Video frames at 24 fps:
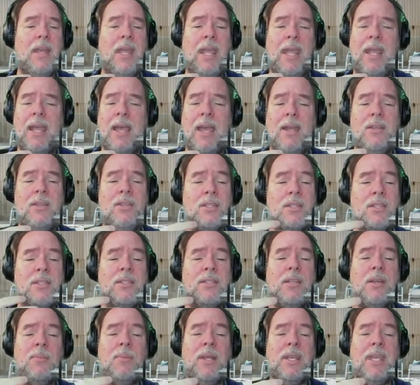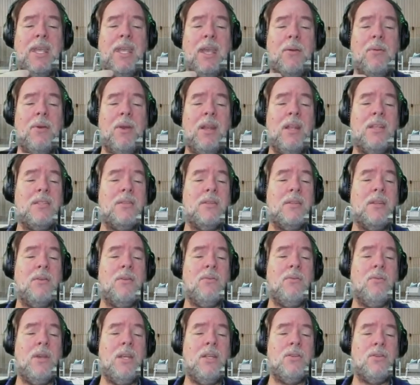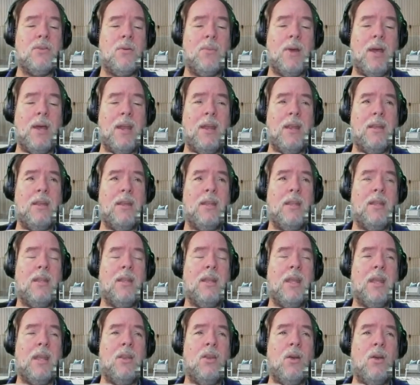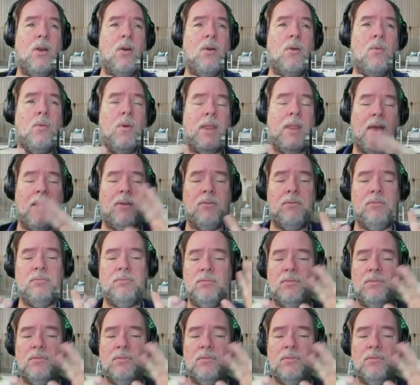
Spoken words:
AI just simply can't read your mind and know without